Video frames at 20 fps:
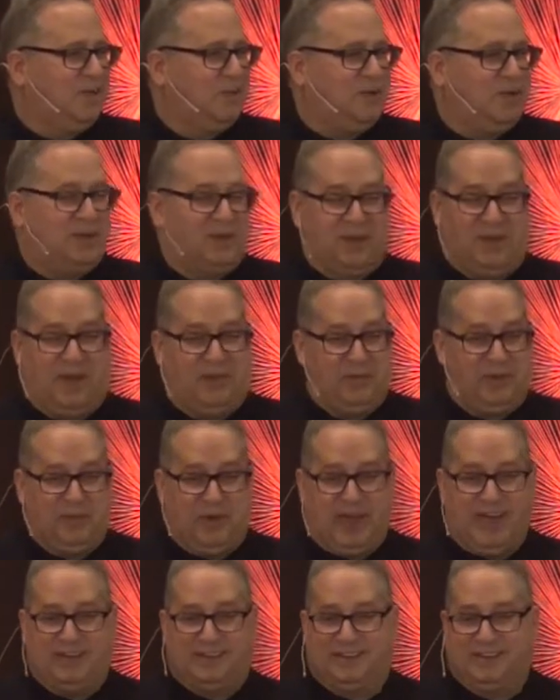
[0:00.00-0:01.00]

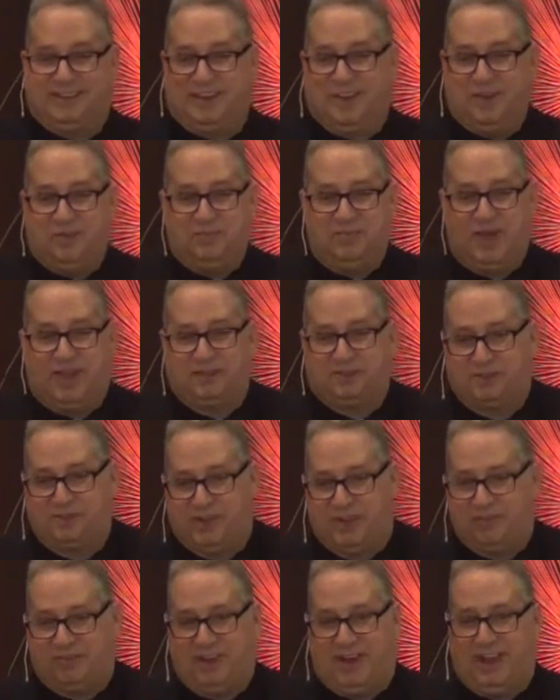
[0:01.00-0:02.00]
we hadn't known Pastor
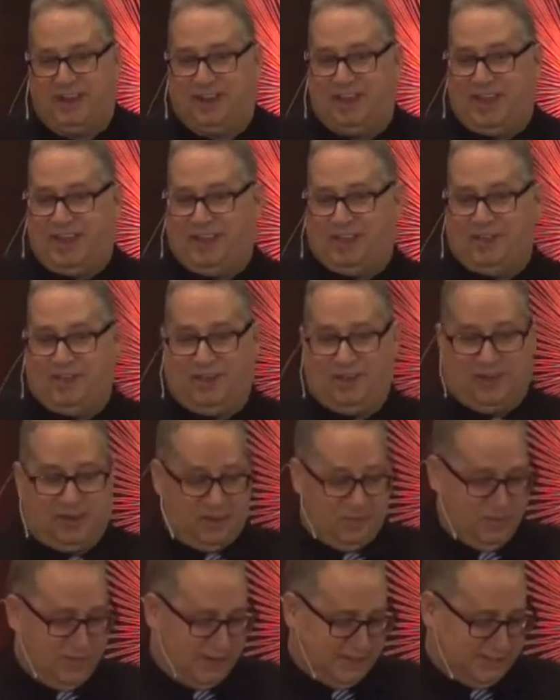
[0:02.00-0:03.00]
Jeff and Anna that
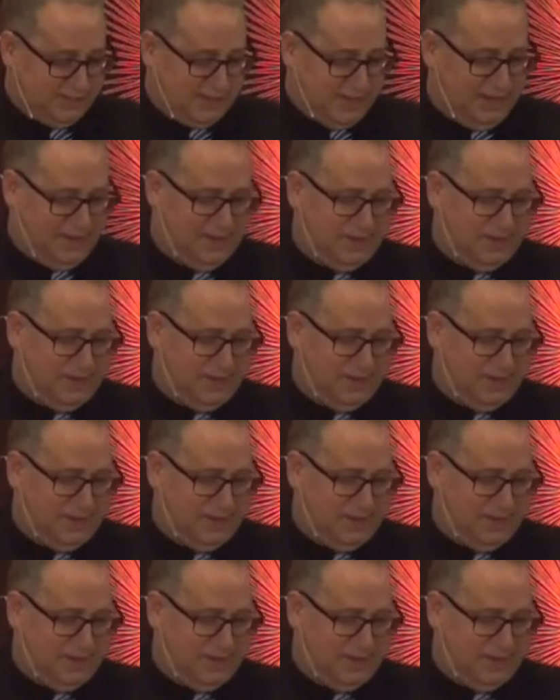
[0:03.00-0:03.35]
long, but